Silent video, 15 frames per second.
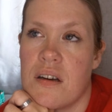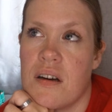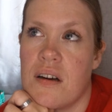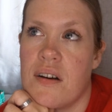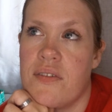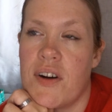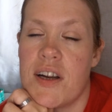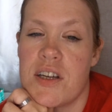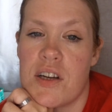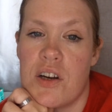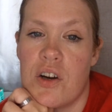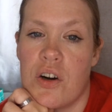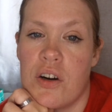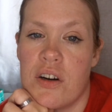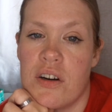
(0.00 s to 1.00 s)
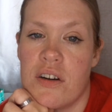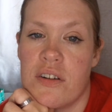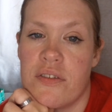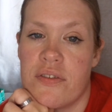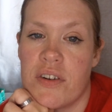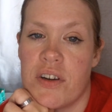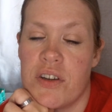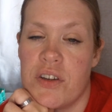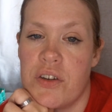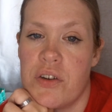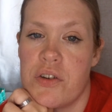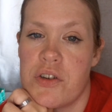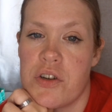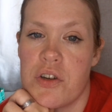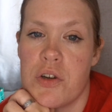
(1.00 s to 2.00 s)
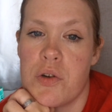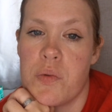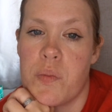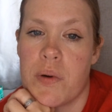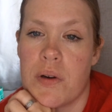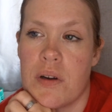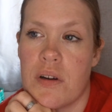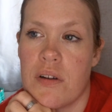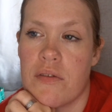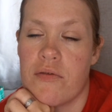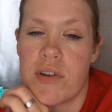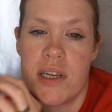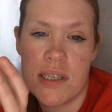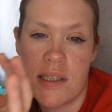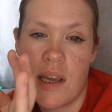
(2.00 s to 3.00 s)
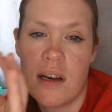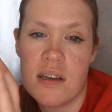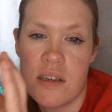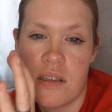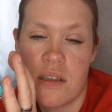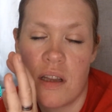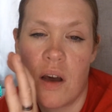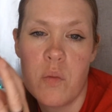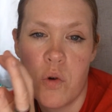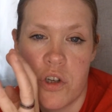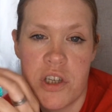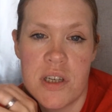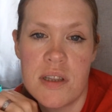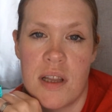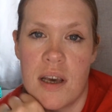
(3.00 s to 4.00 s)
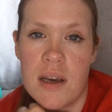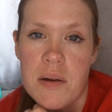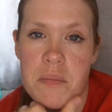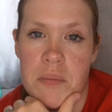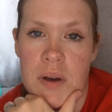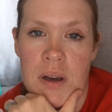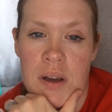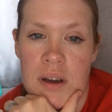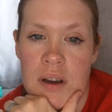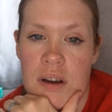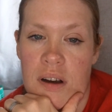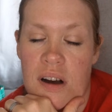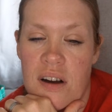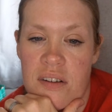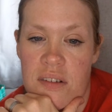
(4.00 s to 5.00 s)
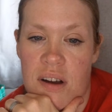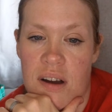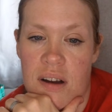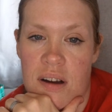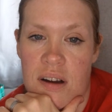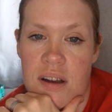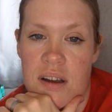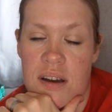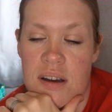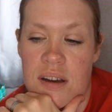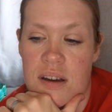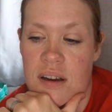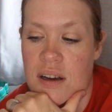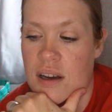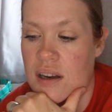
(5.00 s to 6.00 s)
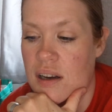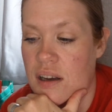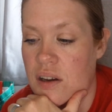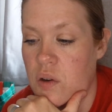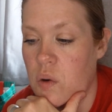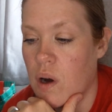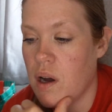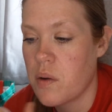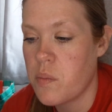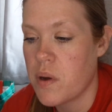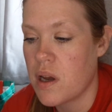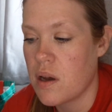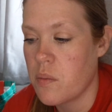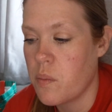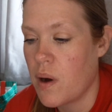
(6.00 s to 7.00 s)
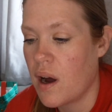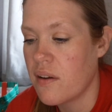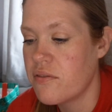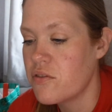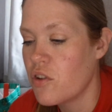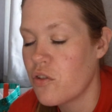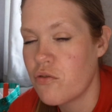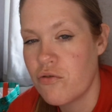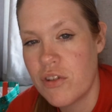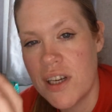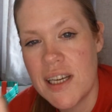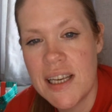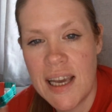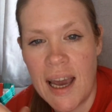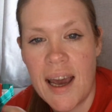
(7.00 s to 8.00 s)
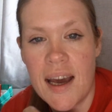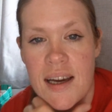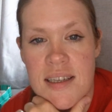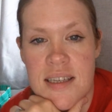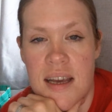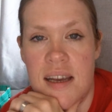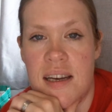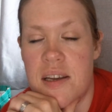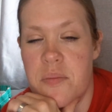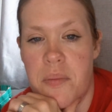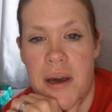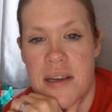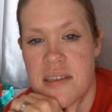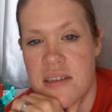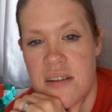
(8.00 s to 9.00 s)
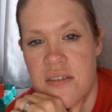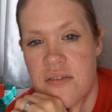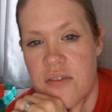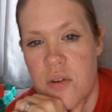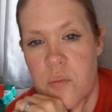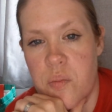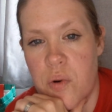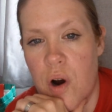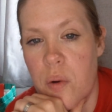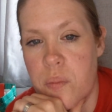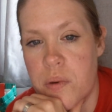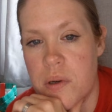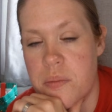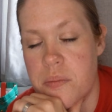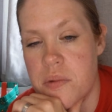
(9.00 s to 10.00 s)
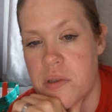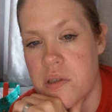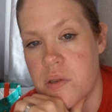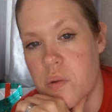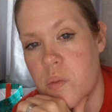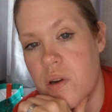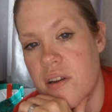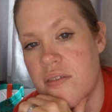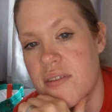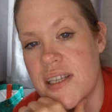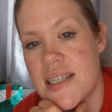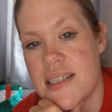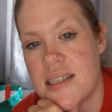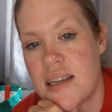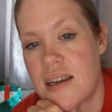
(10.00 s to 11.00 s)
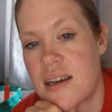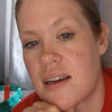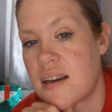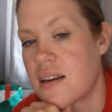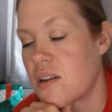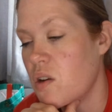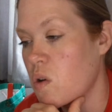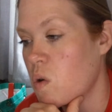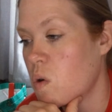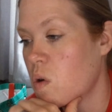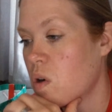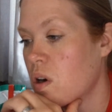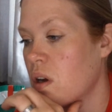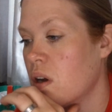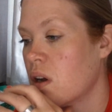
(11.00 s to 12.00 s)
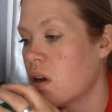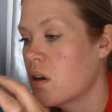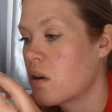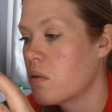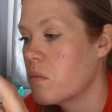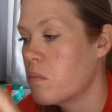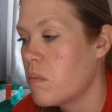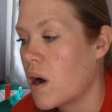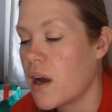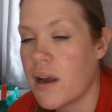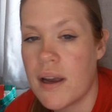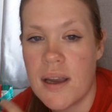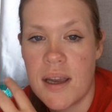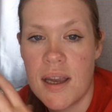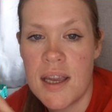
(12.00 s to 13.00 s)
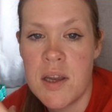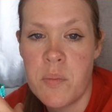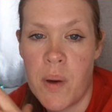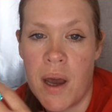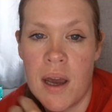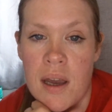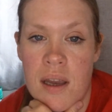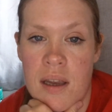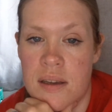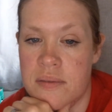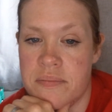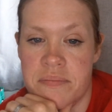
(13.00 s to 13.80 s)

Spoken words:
I find a lot of YouTube resellers, like watching them, I learn quite a bit, but I've not really had any massive problems with listing or my eBay